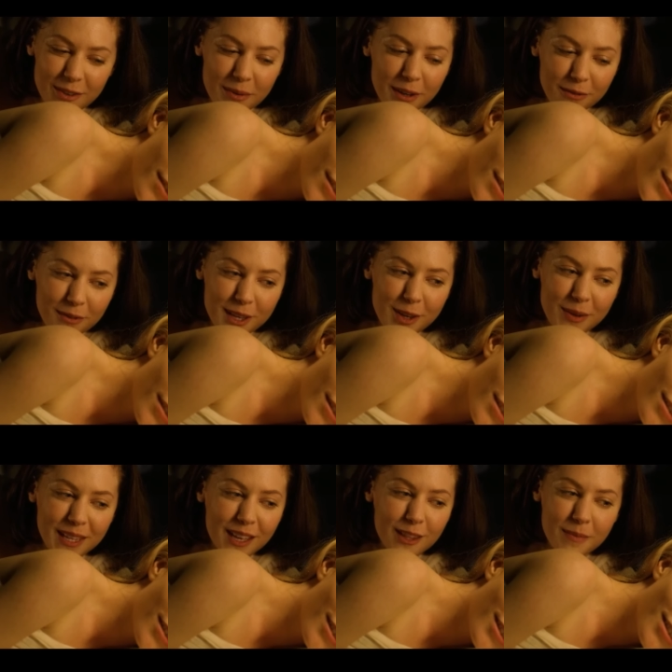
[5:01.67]
The one for you and
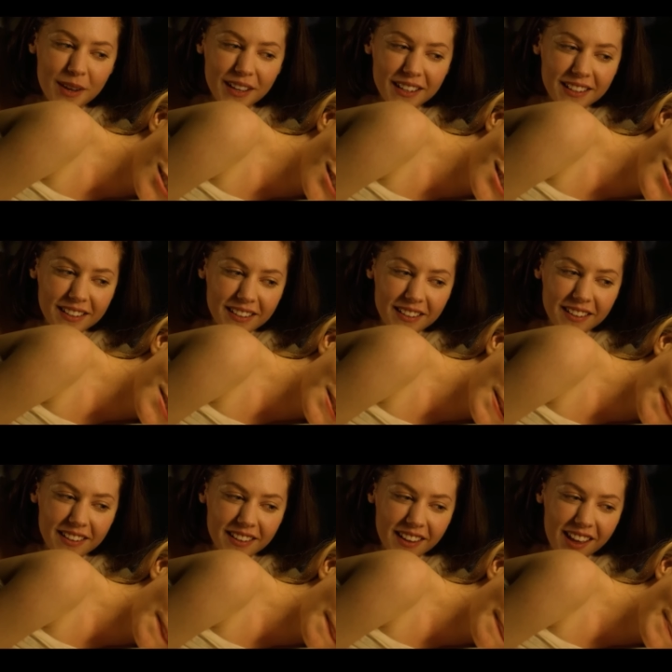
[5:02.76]
the other mine.
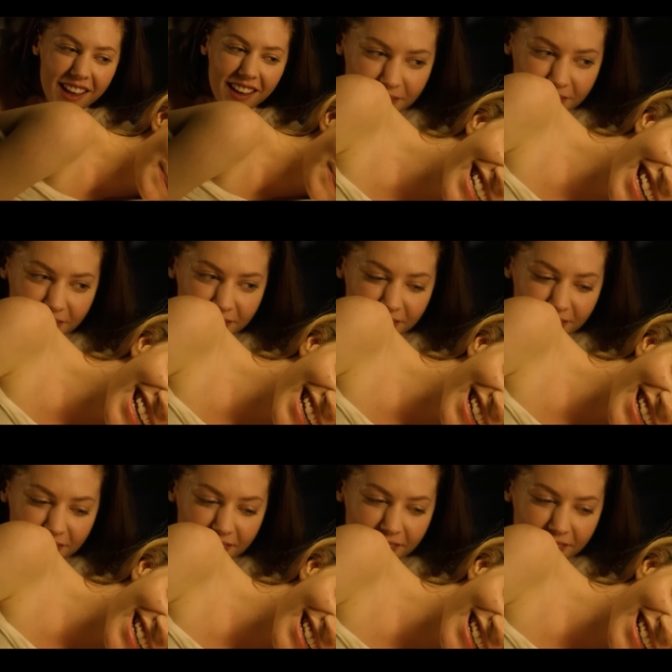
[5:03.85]
Although
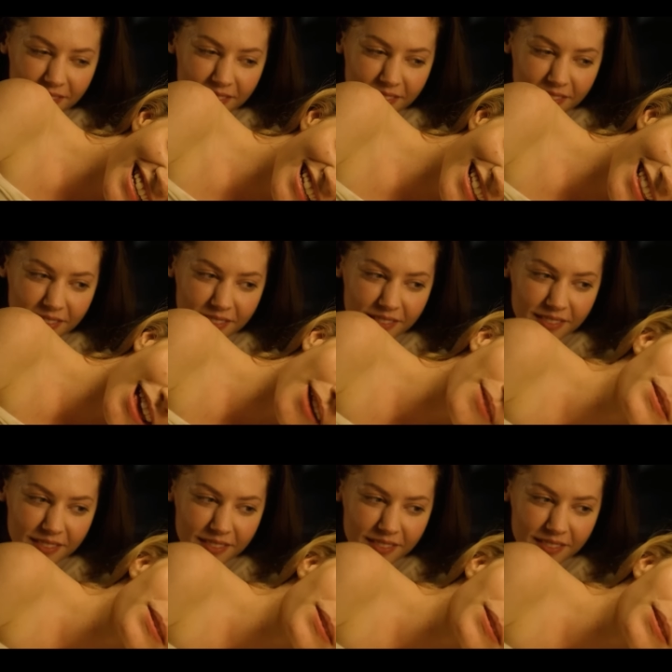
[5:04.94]
Catherine warns her best